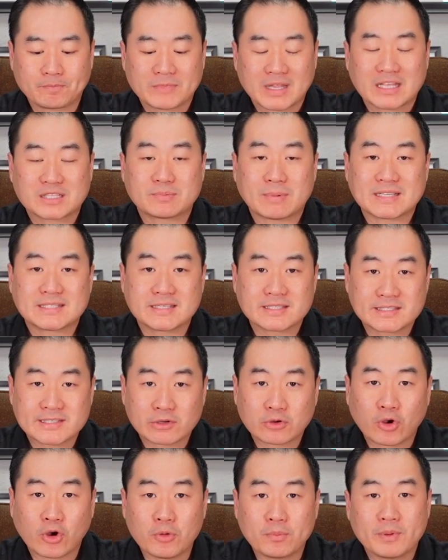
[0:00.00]
It's my
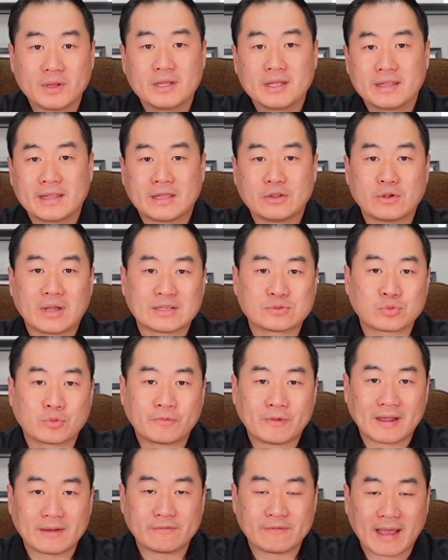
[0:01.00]
sincere hope that you guys will
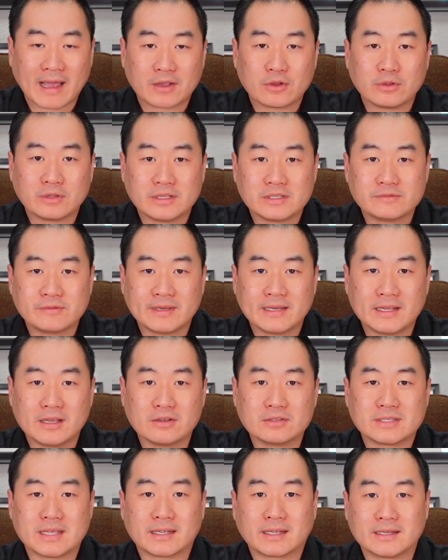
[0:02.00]
find value in these
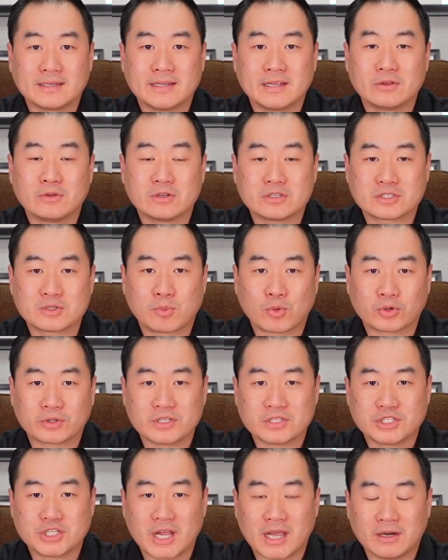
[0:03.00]
videos and continue to support
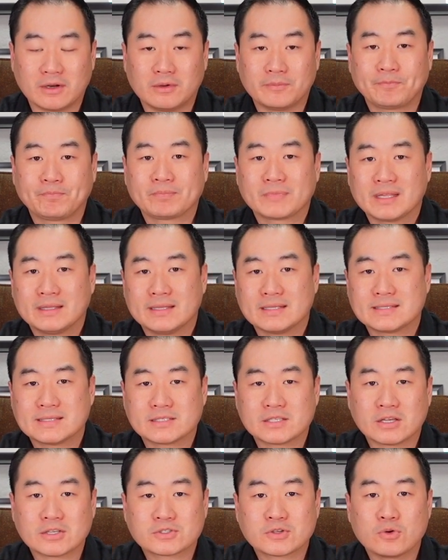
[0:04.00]
this channel. This
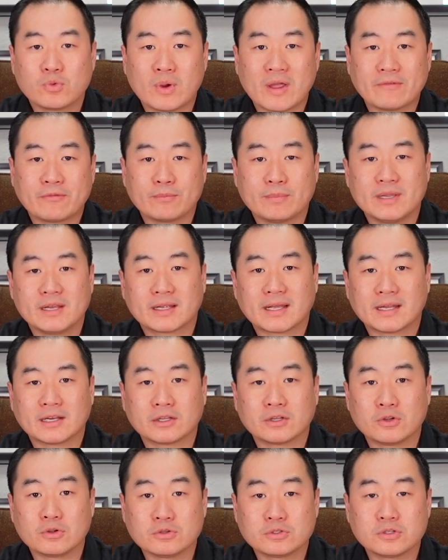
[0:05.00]
is also a way for me to kind
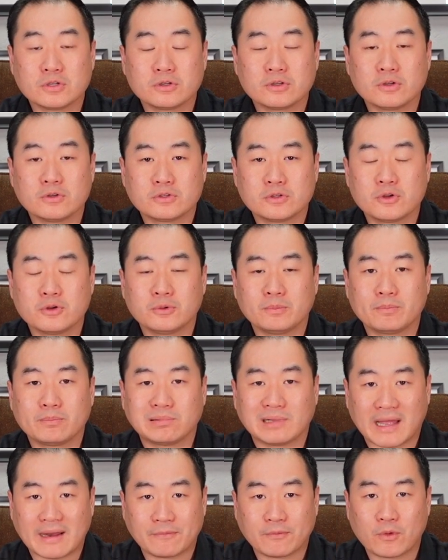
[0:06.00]
of use the YouTube
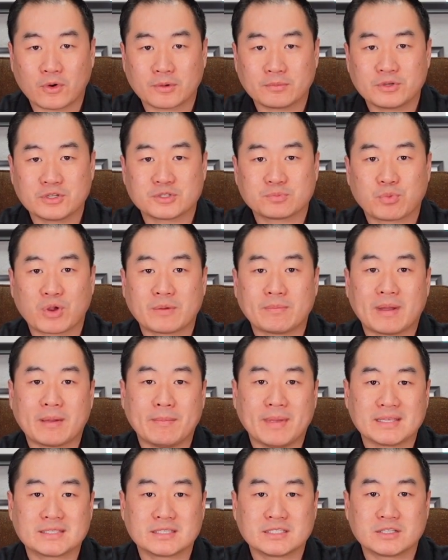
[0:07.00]
platform to spread my
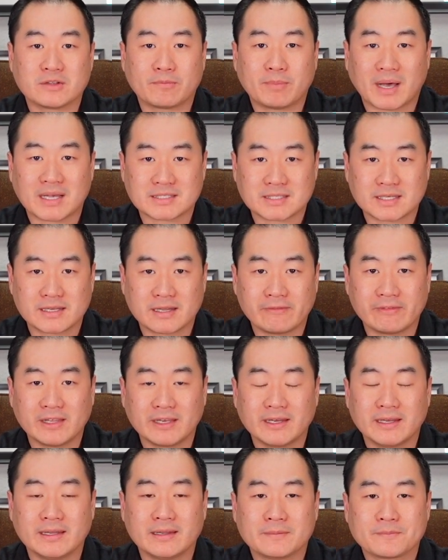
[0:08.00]
message of
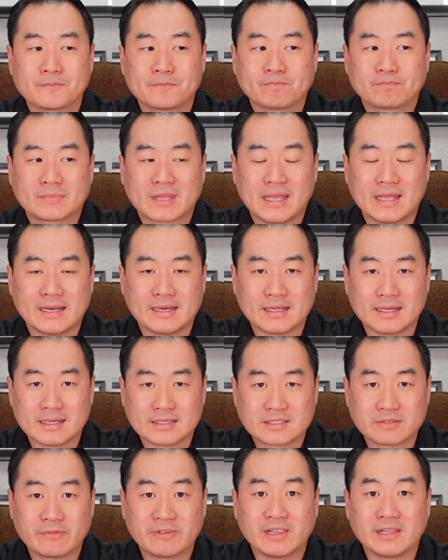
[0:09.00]
positivity
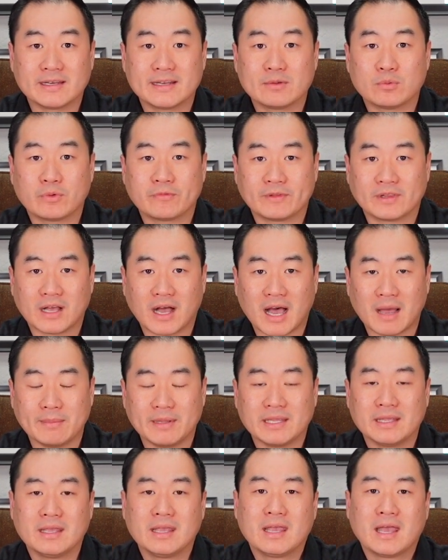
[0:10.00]
and civility within the
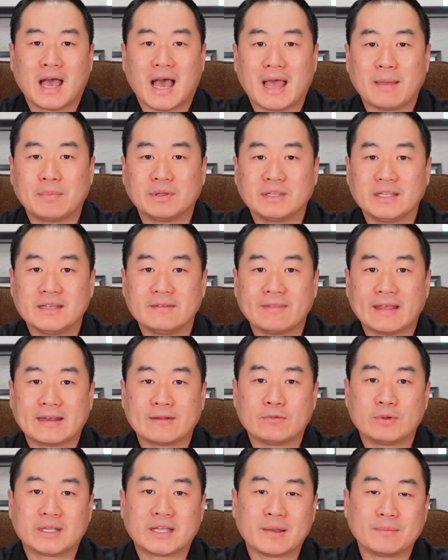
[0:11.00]
hobby. I believe that
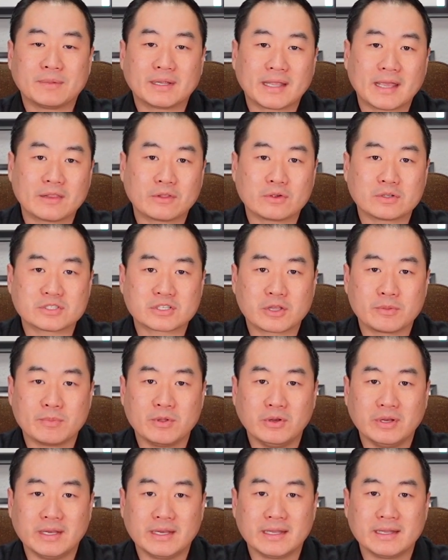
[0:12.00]
if we come together as a
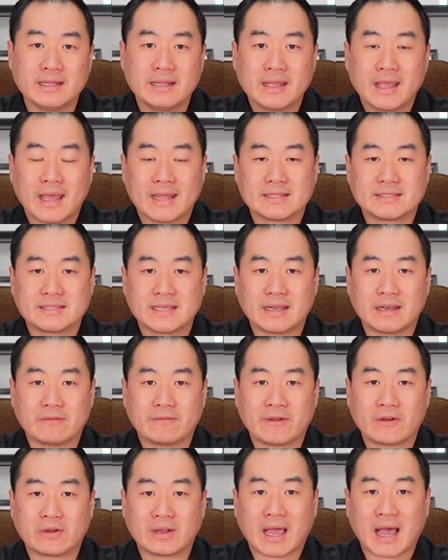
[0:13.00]
community and set a
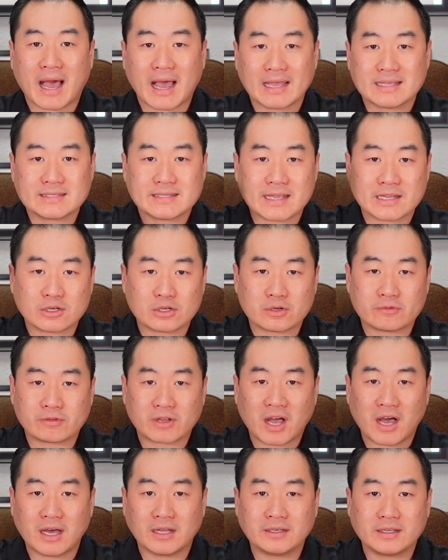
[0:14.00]
very high standard of
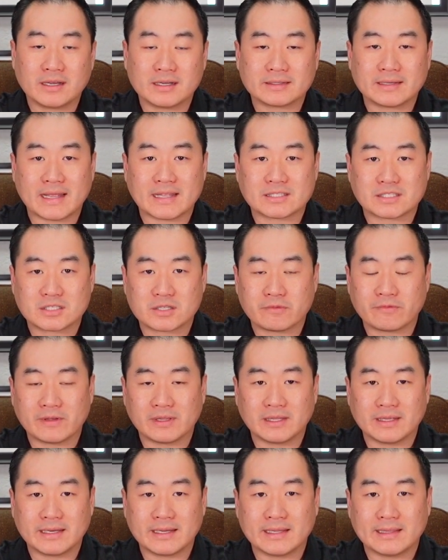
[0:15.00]
conduct and
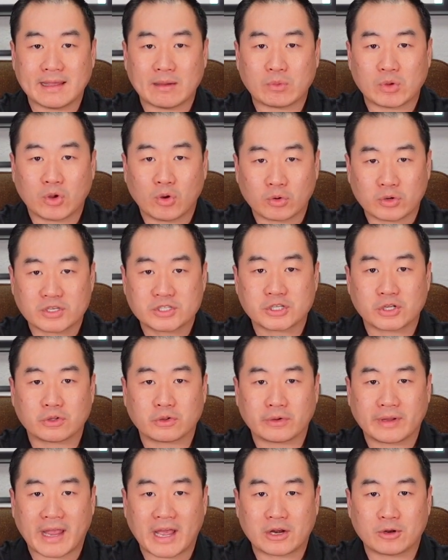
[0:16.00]
civility that we hold each
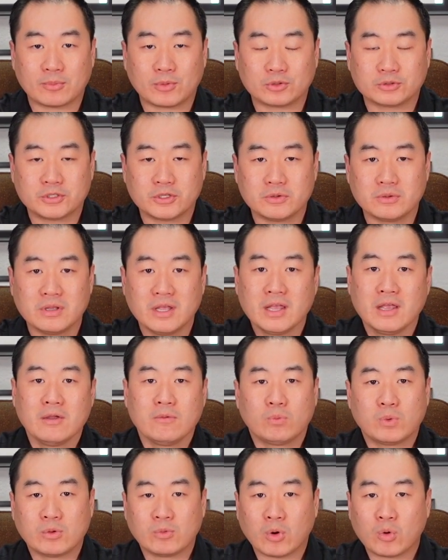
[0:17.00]
other accountable to,
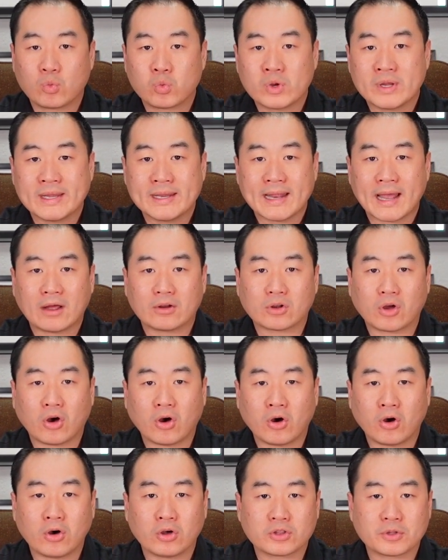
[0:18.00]
we will weed out
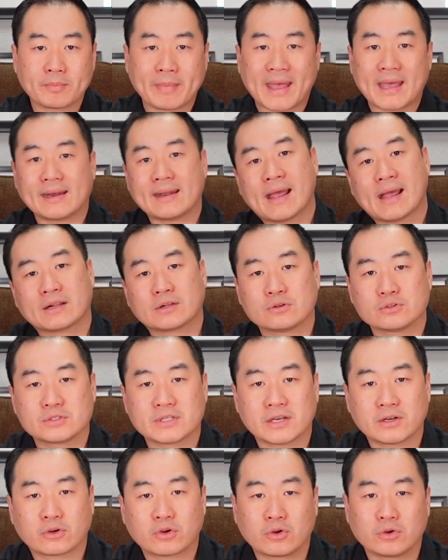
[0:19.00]
all the bad actors
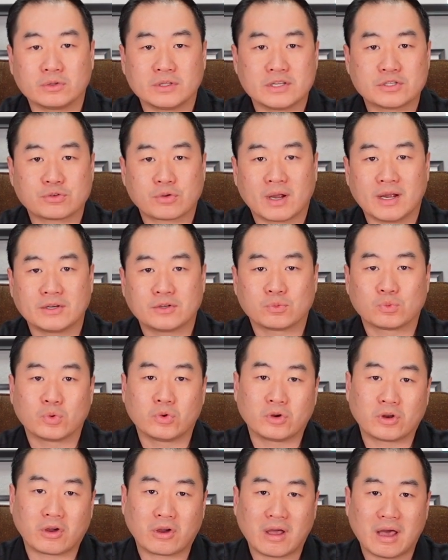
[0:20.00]
that are currently trying to
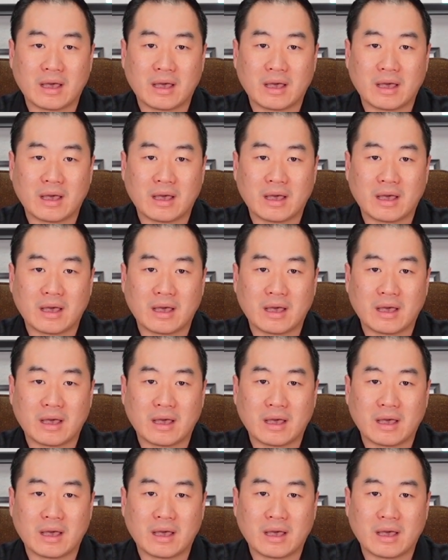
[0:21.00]
ruin our